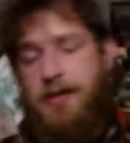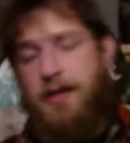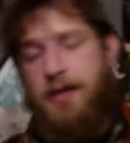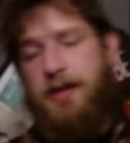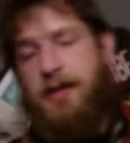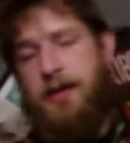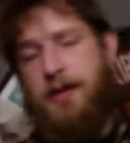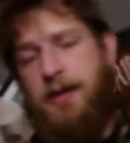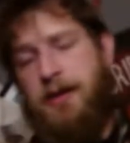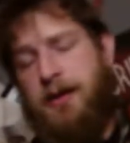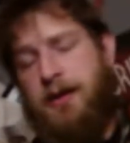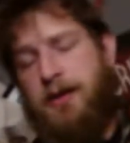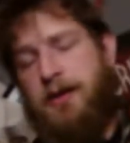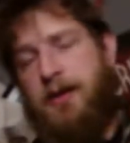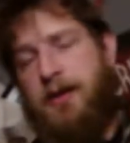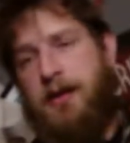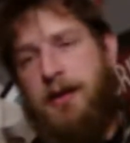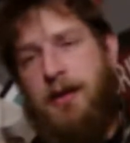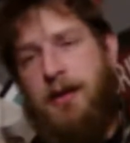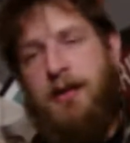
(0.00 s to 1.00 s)
They didn't
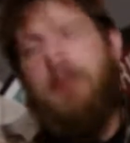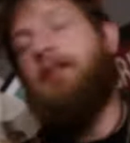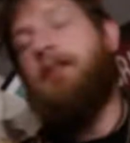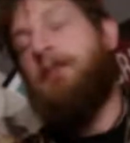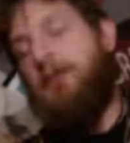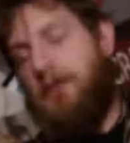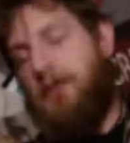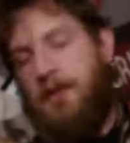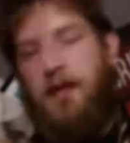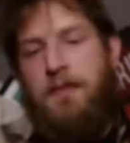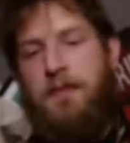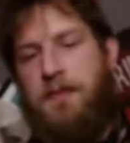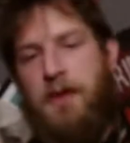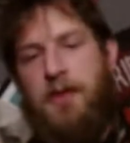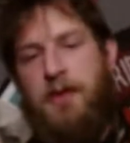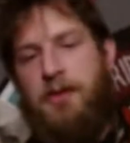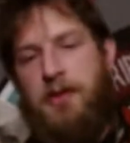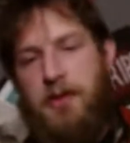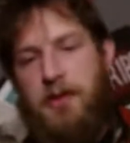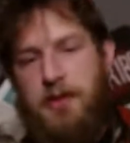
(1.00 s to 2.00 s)
like they
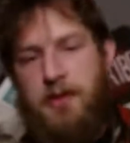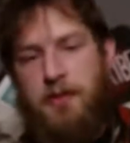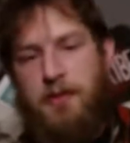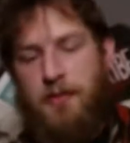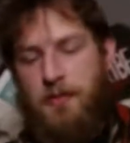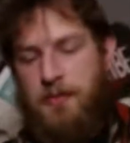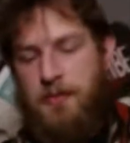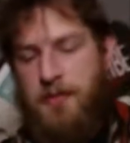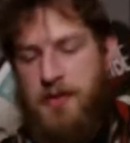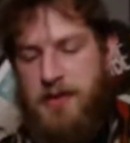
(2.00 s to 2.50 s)
felt the little